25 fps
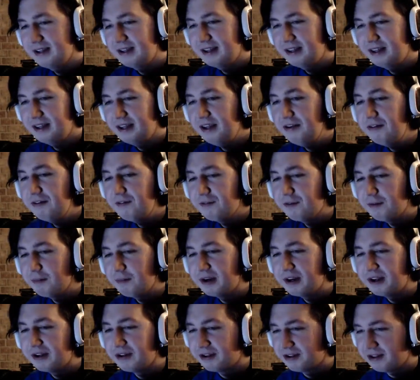even from a
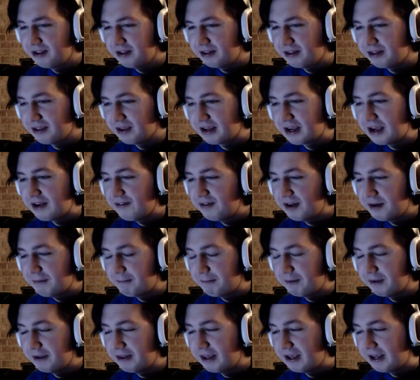distance. Like I have not
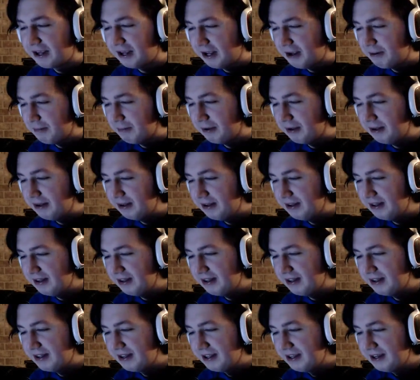played that game.
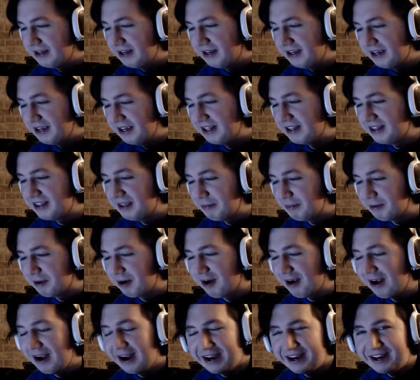It seems all
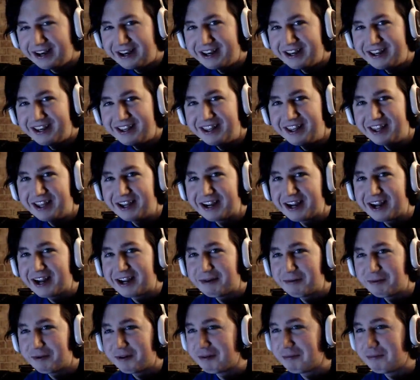right. Like I
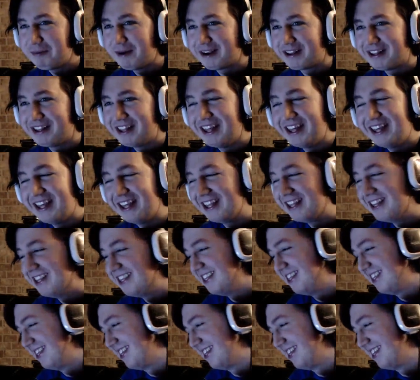can respect it.